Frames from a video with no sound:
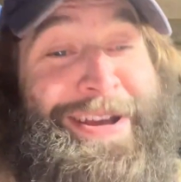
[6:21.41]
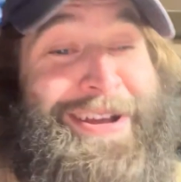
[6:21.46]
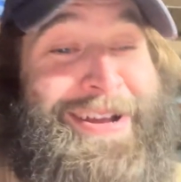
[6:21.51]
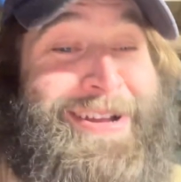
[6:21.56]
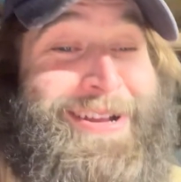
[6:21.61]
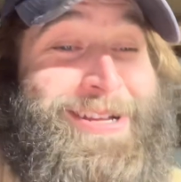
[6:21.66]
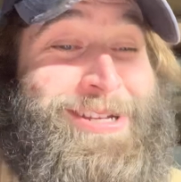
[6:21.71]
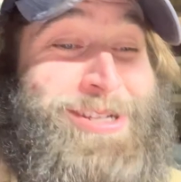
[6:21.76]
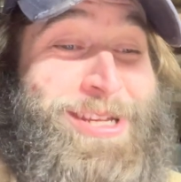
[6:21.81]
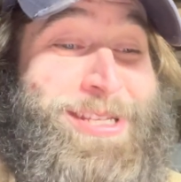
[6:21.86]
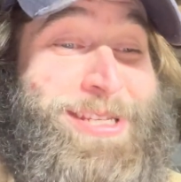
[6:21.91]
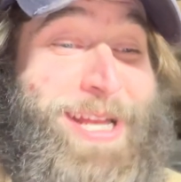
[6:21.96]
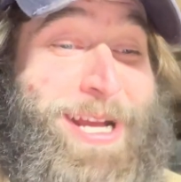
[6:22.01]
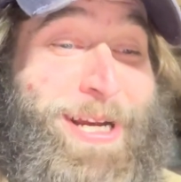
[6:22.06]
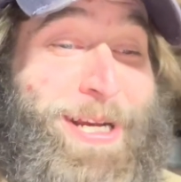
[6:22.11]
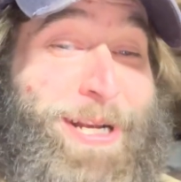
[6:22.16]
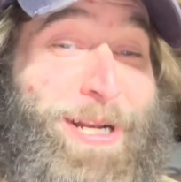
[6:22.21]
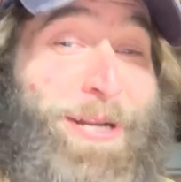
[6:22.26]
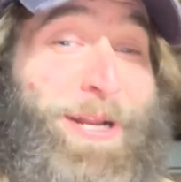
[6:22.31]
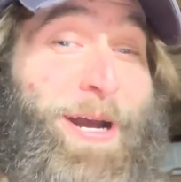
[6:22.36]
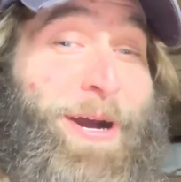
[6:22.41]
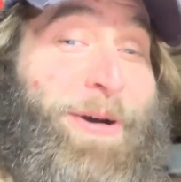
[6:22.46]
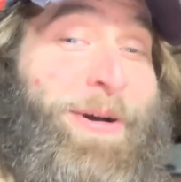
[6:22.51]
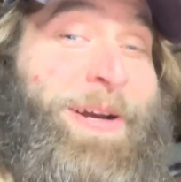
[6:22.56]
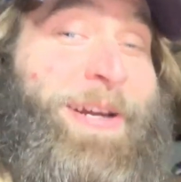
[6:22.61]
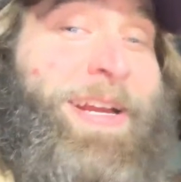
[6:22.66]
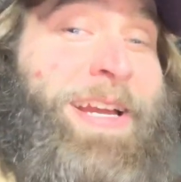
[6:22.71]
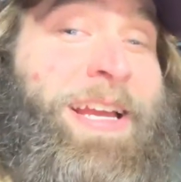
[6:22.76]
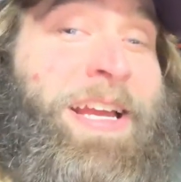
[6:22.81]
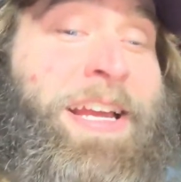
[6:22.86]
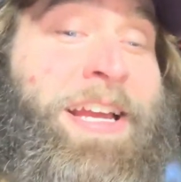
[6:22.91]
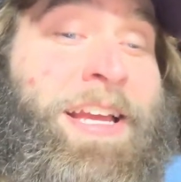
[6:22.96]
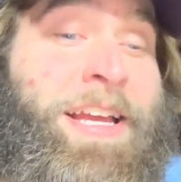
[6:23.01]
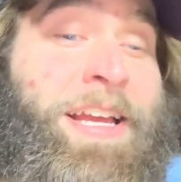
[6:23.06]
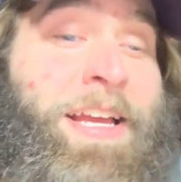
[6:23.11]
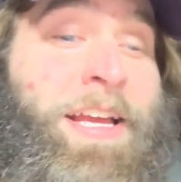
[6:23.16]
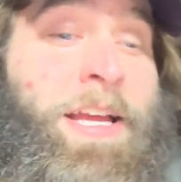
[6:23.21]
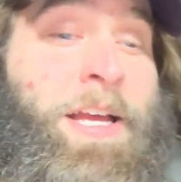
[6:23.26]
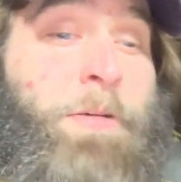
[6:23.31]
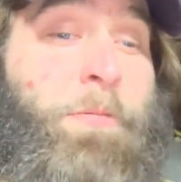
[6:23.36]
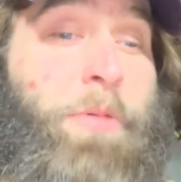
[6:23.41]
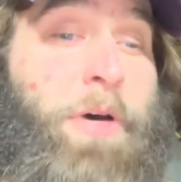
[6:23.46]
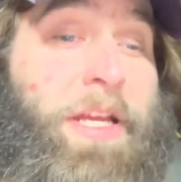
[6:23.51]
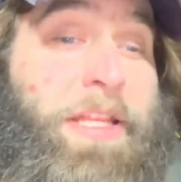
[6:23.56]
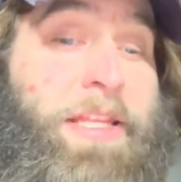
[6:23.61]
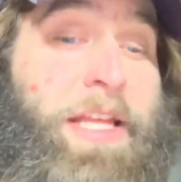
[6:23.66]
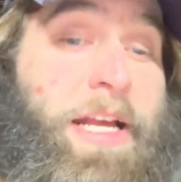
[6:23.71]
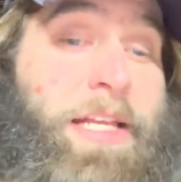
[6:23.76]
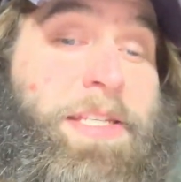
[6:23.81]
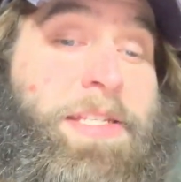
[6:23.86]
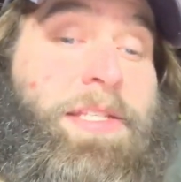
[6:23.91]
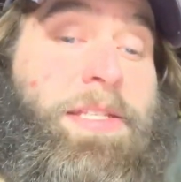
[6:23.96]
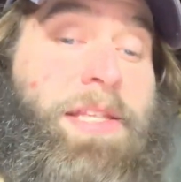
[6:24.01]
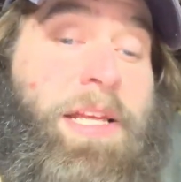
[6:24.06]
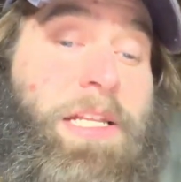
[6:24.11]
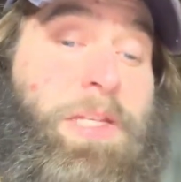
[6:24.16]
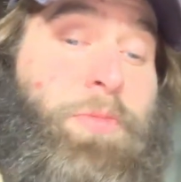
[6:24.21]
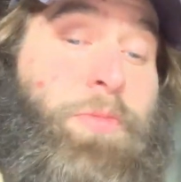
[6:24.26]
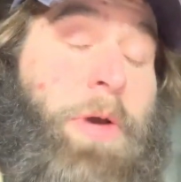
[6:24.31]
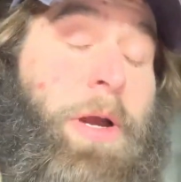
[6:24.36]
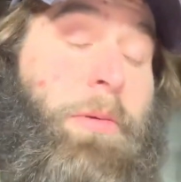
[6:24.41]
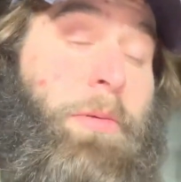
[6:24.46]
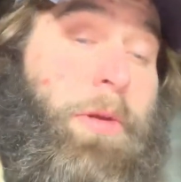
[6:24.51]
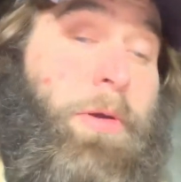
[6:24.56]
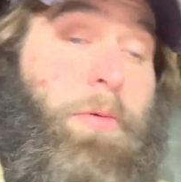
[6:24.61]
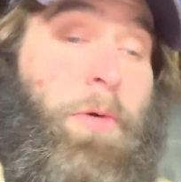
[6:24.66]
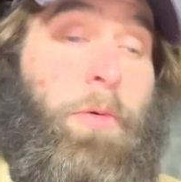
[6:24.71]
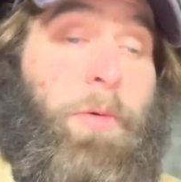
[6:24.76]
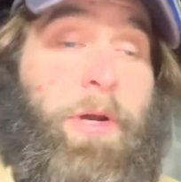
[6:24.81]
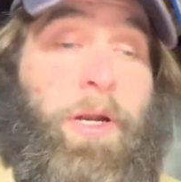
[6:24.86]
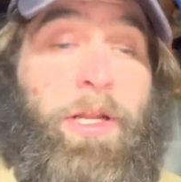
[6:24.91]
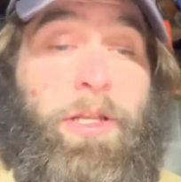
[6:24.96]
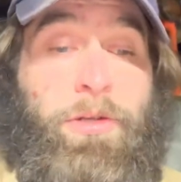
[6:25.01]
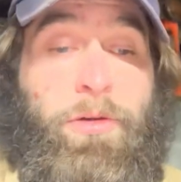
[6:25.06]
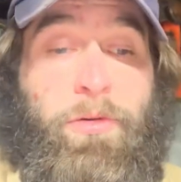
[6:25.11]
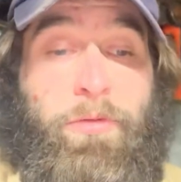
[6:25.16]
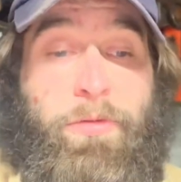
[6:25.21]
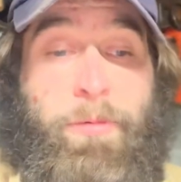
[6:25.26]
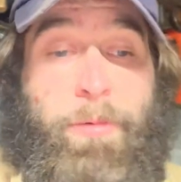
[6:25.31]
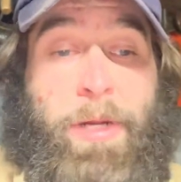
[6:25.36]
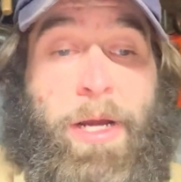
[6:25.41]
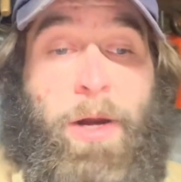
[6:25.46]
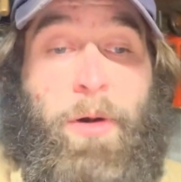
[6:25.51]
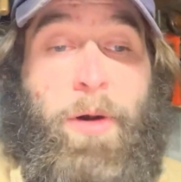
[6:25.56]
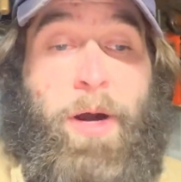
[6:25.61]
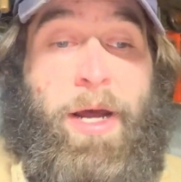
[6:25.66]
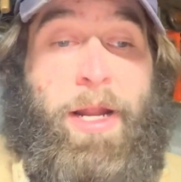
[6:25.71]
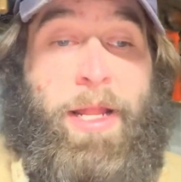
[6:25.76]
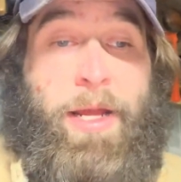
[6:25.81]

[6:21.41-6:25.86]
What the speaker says: She's not gonna know. But that's probably what we're gonna do from now on.